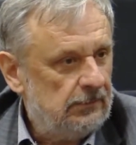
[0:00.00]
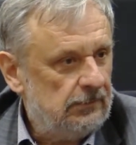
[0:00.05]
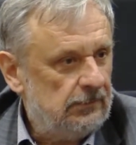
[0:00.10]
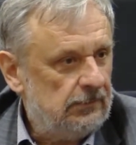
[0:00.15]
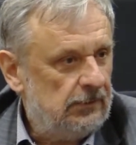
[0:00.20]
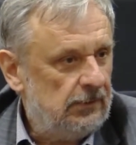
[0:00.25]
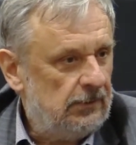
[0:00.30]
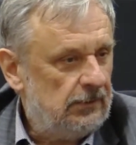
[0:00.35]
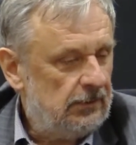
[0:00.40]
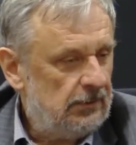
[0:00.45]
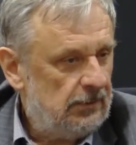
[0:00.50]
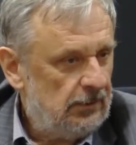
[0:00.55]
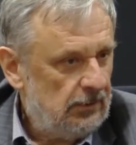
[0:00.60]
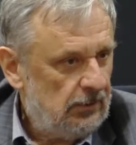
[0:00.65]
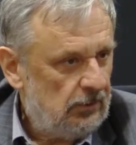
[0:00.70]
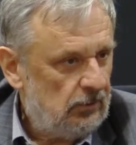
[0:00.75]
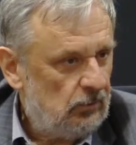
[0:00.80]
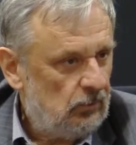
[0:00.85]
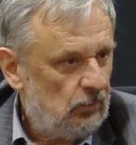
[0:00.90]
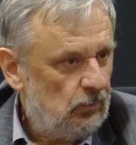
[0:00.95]
the
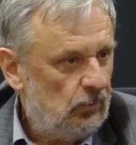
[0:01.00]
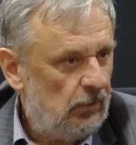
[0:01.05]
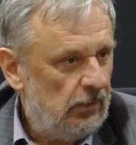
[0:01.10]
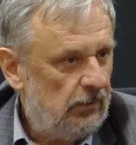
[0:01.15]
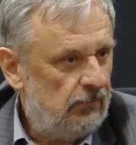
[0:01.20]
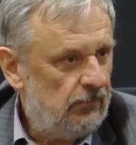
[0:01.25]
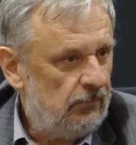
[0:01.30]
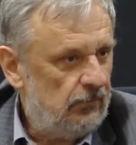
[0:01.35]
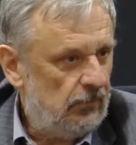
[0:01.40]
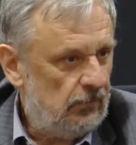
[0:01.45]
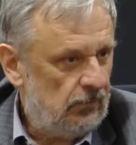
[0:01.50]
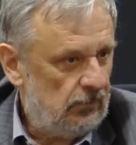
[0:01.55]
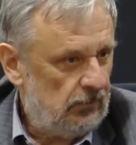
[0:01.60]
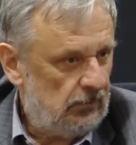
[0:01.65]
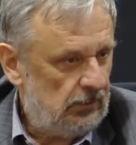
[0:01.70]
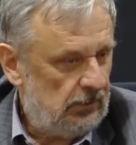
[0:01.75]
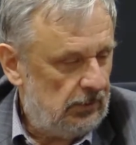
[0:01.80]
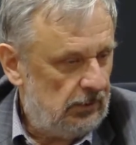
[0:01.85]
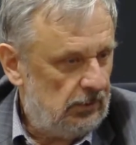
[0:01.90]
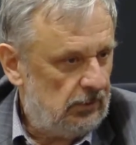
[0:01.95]
thing to
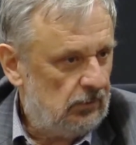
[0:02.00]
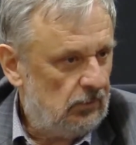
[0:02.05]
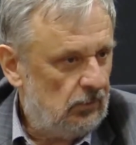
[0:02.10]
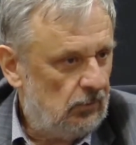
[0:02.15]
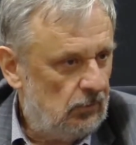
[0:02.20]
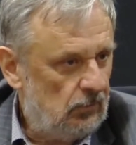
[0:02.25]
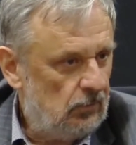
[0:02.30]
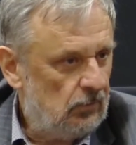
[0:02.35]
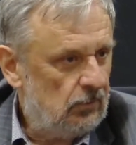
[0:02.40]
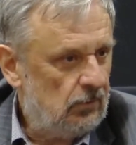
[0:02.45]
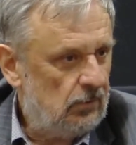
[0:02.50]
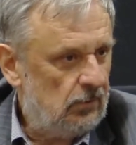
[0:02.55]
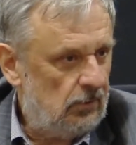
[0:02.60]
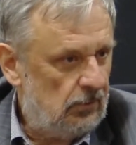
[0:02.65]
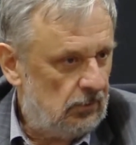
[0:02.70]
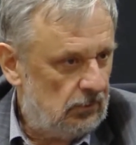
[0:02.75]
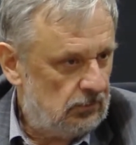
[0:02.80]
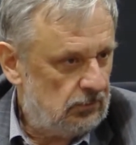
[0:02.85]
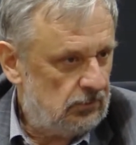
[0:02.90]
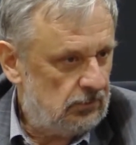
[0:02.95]
avoid at all
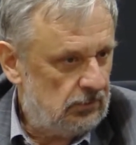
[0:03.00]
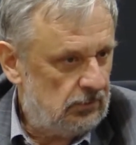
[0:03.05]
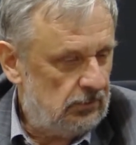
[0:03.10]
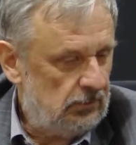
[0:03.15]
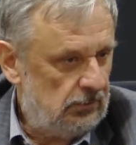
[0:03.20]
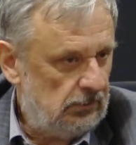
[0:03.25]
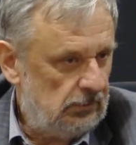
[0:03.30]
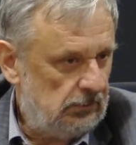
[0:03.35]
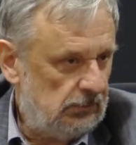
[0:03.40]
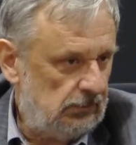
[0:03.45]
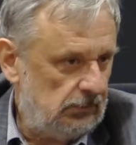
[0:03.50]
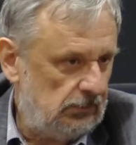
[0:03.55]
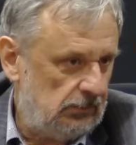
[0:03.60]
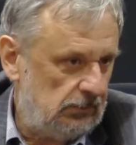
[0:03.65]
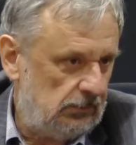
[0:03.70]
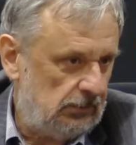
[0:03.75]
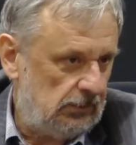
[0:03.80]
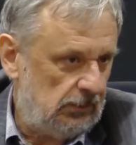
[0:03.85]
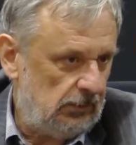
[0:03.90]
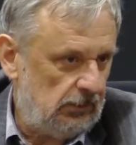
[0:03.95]
cost
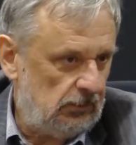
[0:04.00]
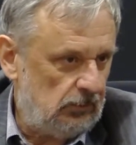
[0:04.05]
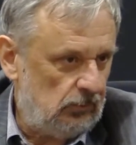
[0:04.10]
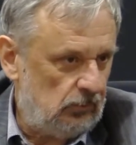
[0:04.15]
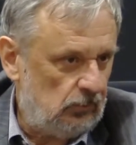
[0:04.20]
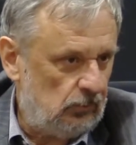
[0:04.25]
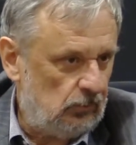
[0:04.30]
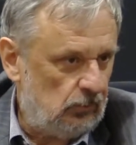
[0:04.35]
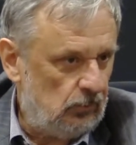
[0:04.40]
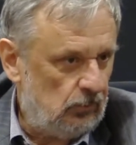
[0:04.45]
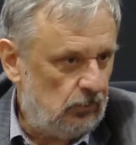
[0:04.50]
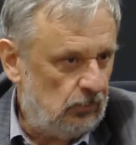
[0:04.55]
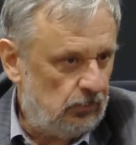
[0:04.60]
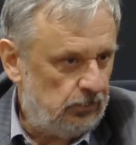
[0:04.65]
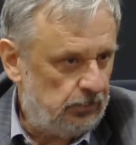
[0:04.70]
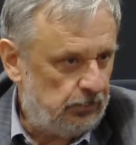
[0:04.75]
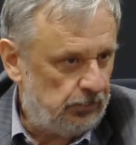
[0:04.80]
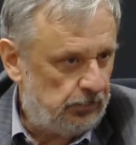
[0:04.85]
is to